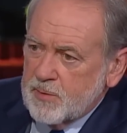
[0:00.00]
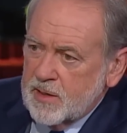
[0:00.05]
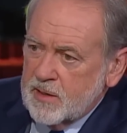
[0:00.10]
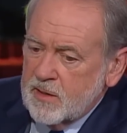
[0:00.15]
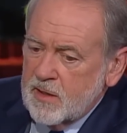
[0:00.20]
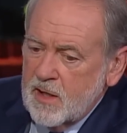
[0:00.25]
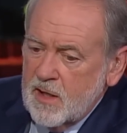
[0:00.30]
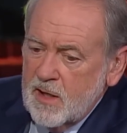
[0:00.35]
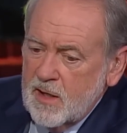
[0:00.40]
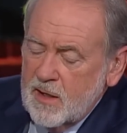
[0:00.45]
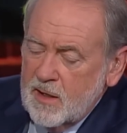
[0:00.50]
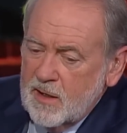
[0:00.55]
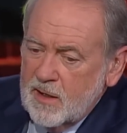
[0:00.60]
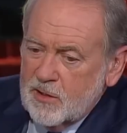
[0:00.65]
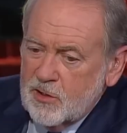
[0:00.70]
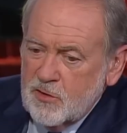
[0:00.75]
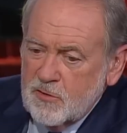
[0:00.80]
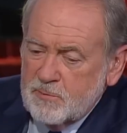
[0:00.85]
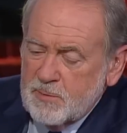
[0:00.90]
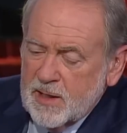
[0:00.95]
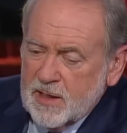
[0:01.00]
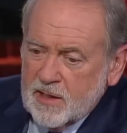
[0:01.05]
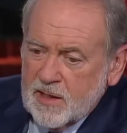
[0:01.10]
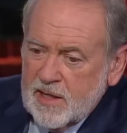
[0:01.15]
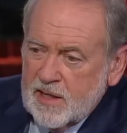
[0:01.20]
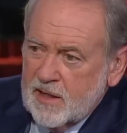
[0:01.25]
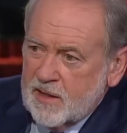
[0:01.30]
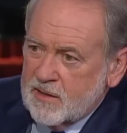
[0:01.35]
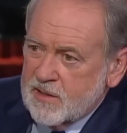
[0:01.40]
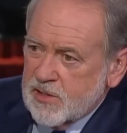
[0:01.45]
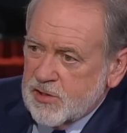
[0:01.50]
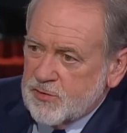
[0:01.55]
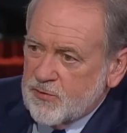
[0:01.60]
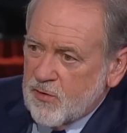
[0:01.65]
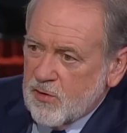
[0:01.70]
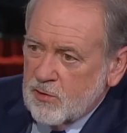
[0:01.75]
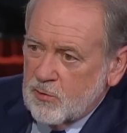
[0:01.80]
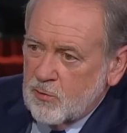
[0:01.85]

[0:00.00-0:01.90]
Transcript: And you've been leading this for a